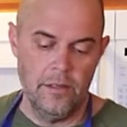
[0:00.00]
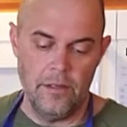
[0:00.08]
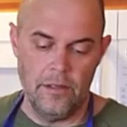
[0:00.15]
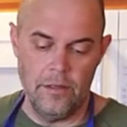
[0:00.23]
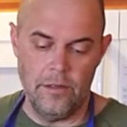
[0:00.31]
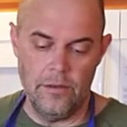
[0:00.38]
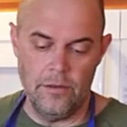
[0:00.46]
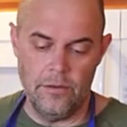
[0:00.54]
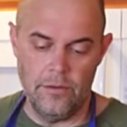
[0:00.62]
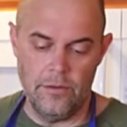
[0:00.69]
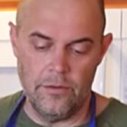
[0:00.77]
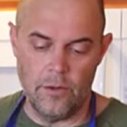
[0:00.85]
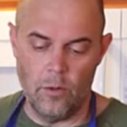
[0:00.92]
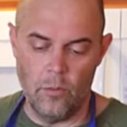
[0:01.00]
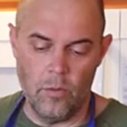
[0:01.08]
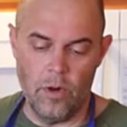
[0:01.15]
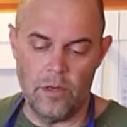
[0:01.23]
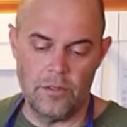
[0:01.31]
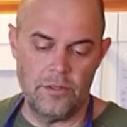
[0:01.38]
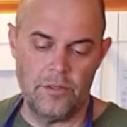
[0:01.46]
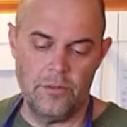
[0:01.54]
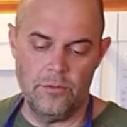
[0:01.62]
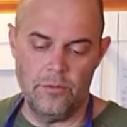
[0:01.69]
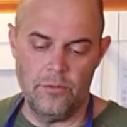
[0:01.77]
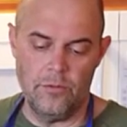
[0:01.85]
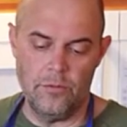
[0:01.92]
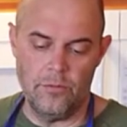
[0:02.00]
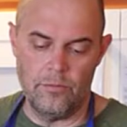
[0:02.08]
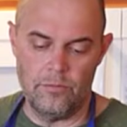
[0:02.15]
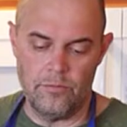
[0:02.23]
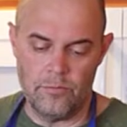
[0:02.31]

you don't want to